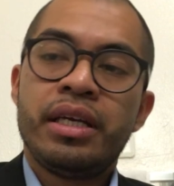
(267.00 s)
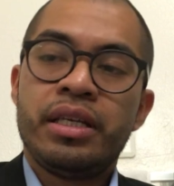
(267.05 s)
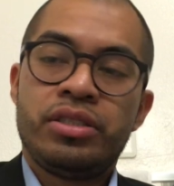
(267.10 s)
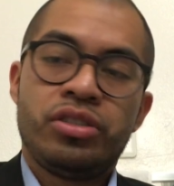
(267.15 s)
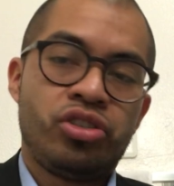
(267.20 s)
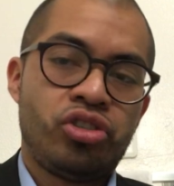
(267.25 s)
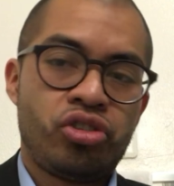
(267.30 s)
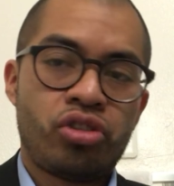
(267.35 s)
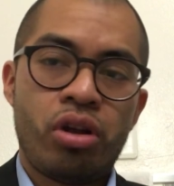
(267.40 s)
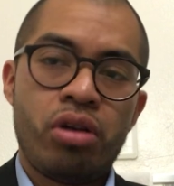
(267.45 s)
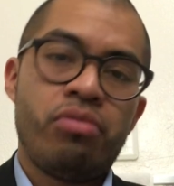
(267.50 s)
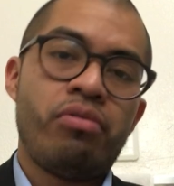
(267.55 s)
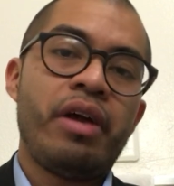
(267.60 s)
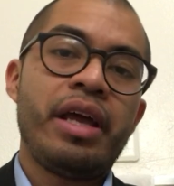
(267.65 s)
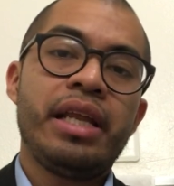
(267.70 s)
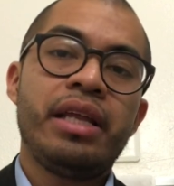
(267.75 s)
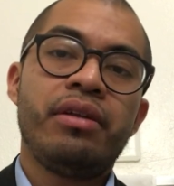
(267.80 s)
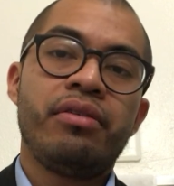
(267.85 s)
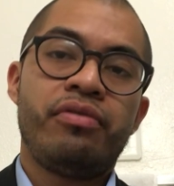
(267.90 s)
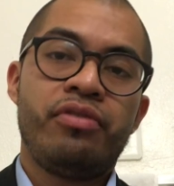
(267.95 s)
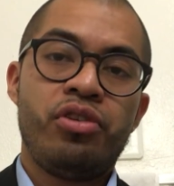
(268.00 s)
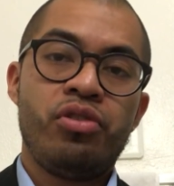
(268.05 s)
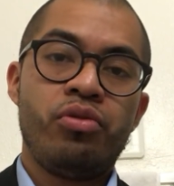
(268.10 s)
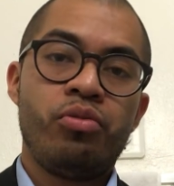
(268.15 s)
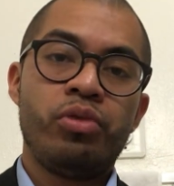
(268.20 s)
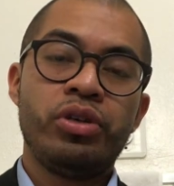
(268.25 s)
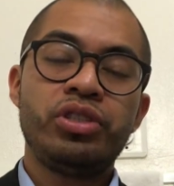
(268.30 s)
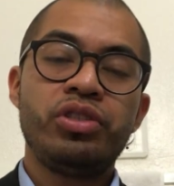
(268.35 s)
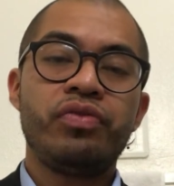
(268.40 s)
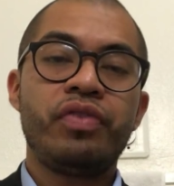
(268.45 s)
Start writing.
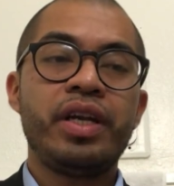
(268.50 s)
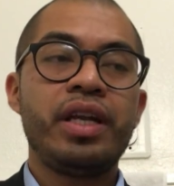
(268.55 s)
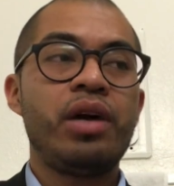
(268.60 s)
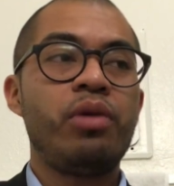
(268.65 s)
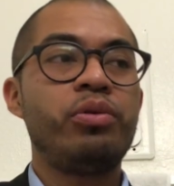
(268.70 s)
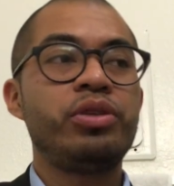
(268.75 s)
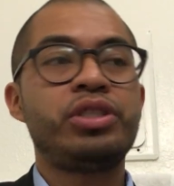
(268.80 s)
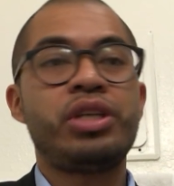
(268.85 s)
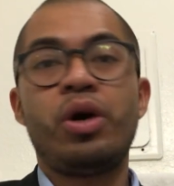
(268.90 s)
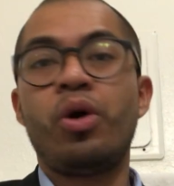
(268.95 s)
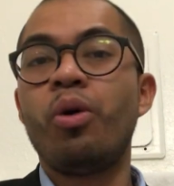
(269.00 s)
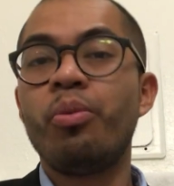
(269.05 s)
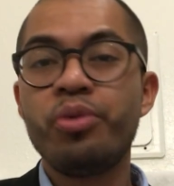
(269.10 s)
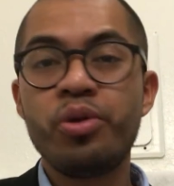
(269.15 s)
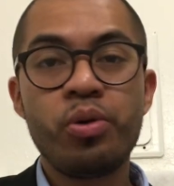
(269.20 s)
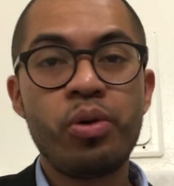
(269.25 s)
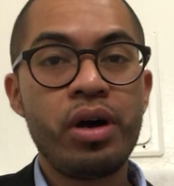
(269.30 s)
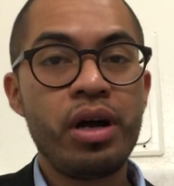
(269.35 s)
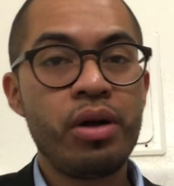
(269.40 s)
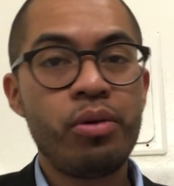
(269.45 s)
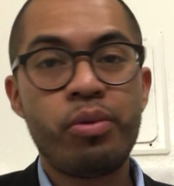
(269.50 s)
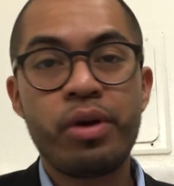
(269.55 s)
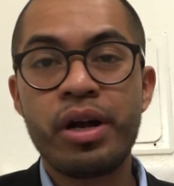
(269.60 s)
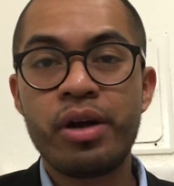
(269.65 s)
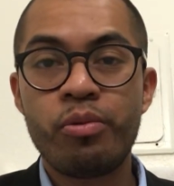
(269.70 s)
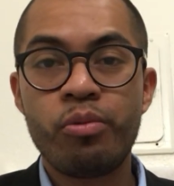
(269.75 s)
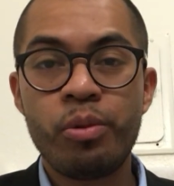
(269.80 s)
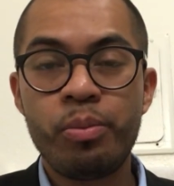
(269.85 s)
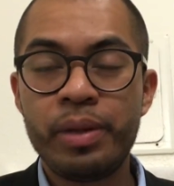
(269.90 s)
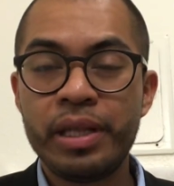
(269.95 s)
Once you find out which home you want,
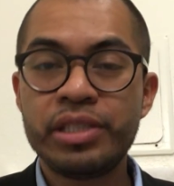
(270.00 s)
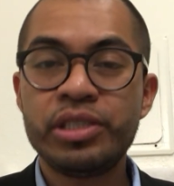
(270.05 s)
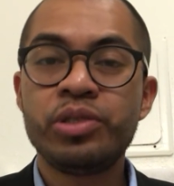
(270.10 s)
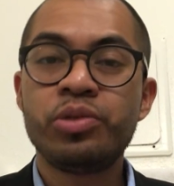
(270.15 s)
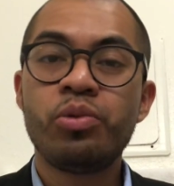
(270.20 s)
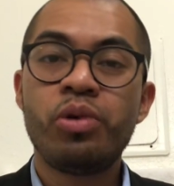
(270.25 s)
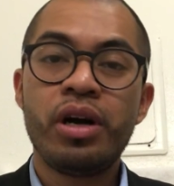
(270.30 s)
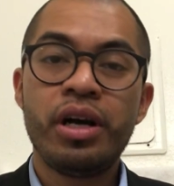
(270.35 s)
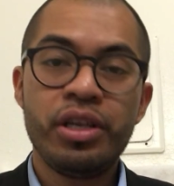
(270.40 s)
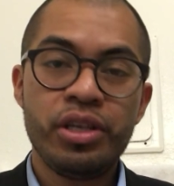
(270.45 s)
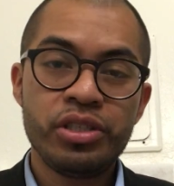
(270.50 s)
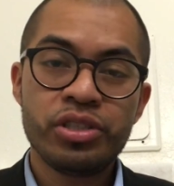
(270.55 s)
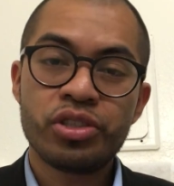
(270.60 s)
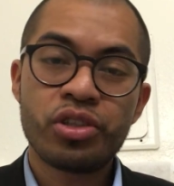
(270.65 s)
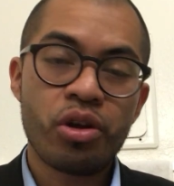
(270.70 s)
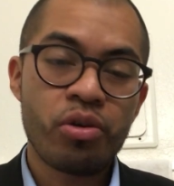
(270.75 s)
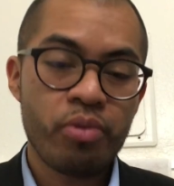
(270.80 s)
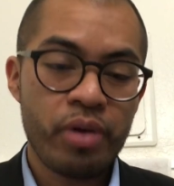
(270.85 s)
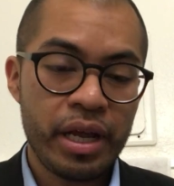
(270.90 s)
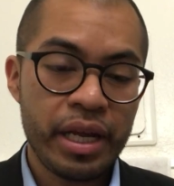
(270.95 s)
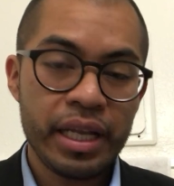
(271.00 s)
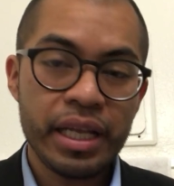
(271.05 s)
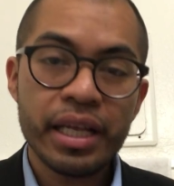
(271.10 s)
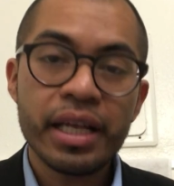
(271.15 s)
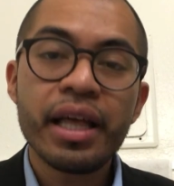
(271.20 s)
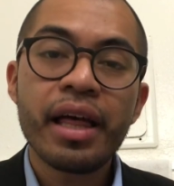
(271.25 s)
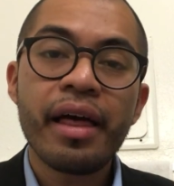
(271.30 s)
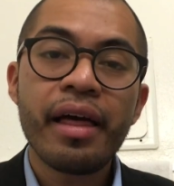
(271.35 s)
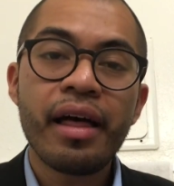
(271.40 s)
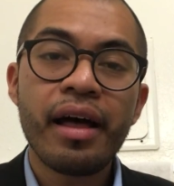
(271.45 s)
what place you want, you start writing